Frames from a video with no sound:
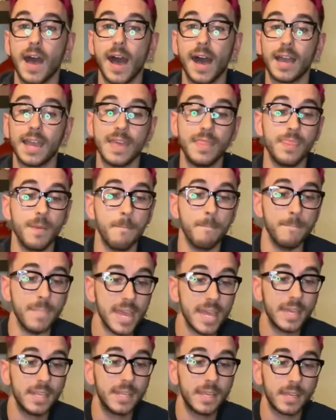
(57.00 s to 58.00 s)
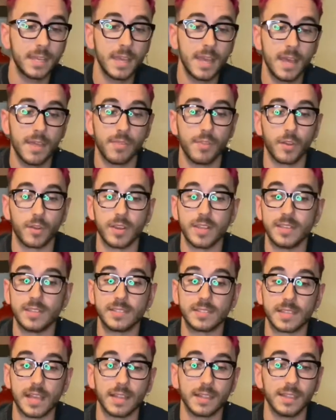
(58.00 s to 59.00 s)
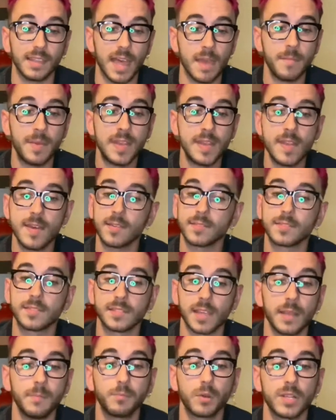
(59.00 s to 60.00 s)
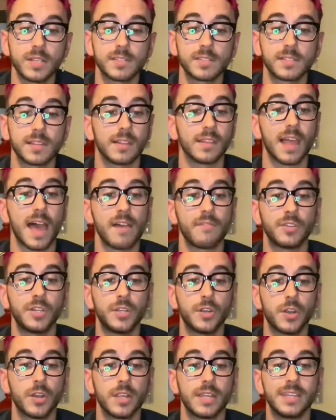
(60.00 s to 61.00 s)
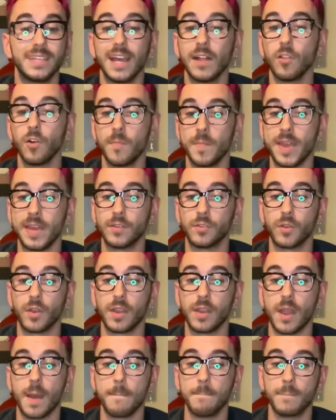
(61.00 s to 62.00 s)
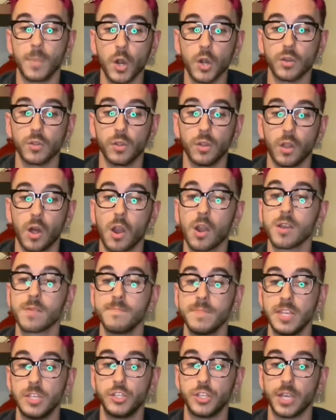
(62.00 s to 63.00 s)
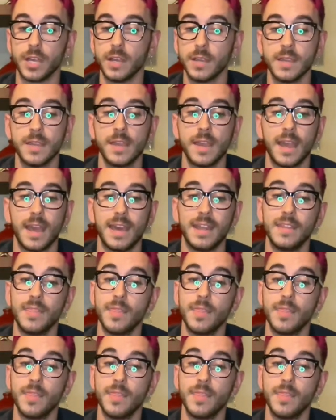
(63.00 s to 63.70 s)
In the mid, there is lemon, cypress, lavender, yellow mandarin, myrtle, artemisia, and in the